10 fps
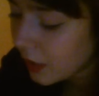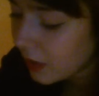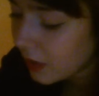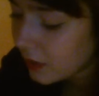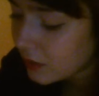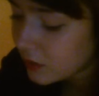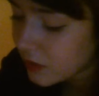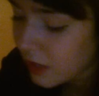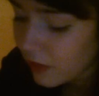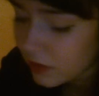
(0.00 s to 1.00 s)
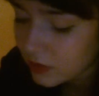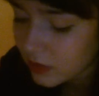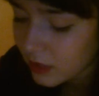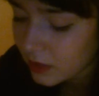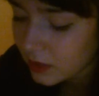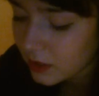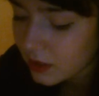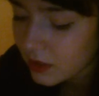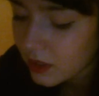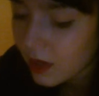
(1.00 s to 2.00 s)
in this devastated
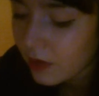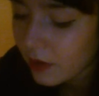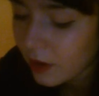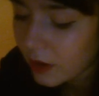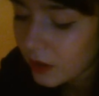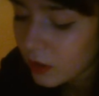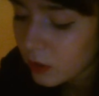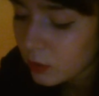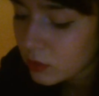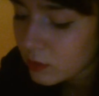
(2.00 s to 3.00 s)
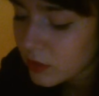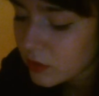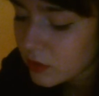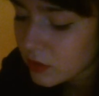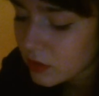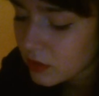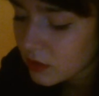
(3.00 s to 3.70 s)
interior, whose mistress